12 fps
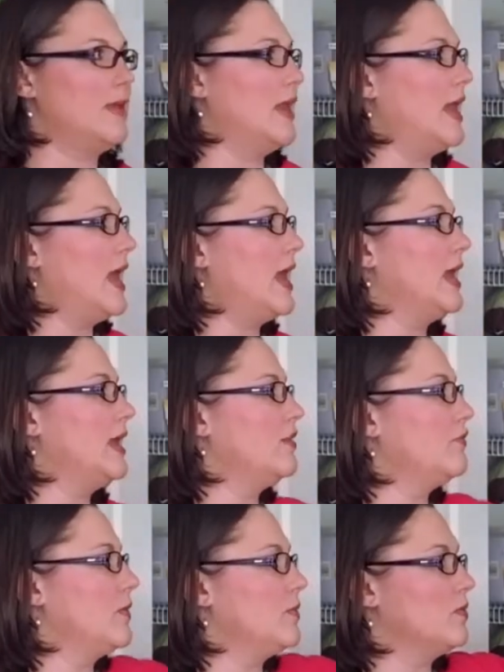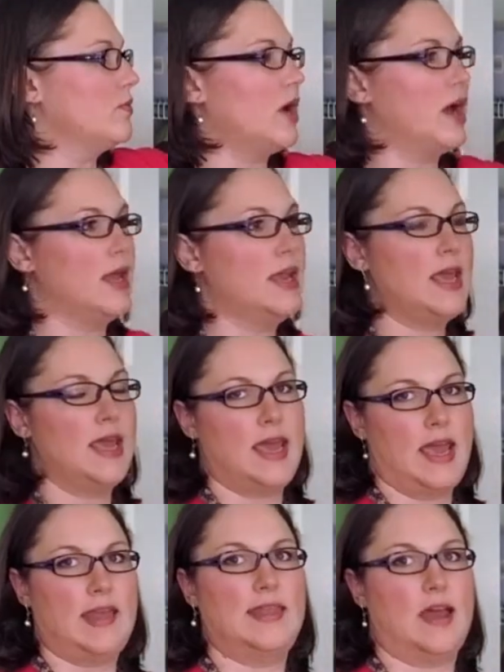and hang it from the rod,
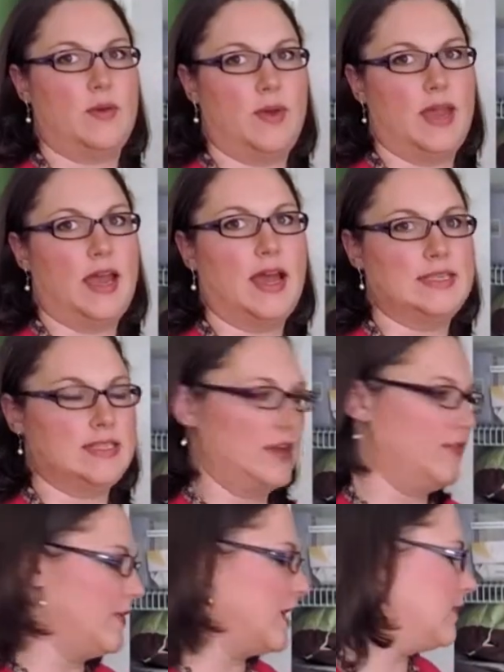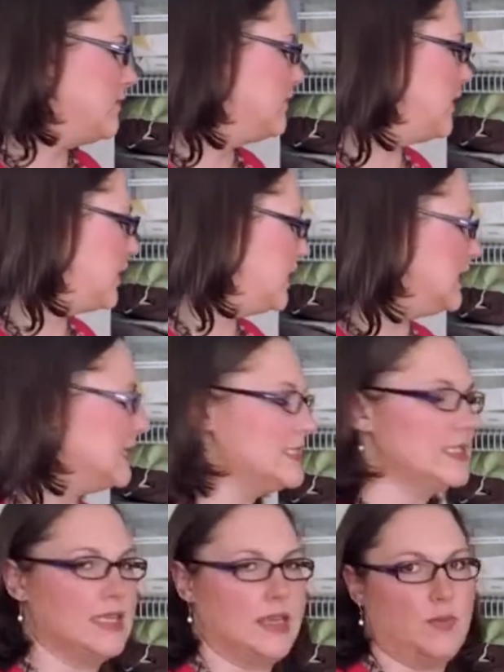and that way identify very
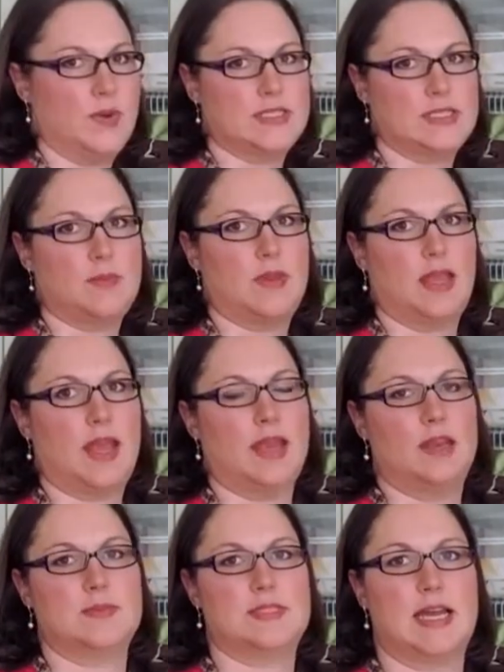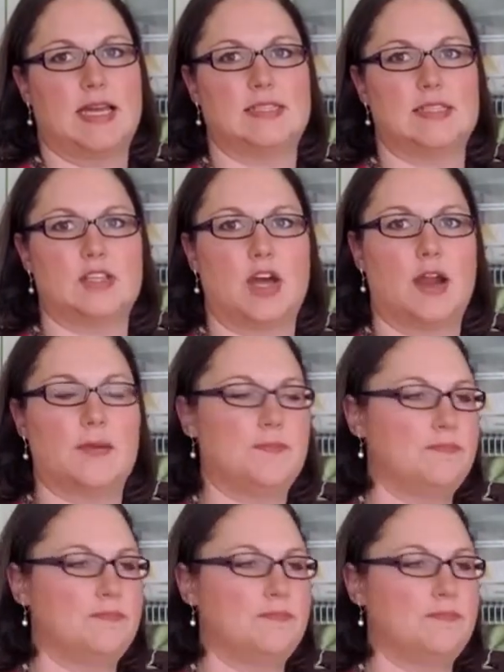easily what some of the item sizes are.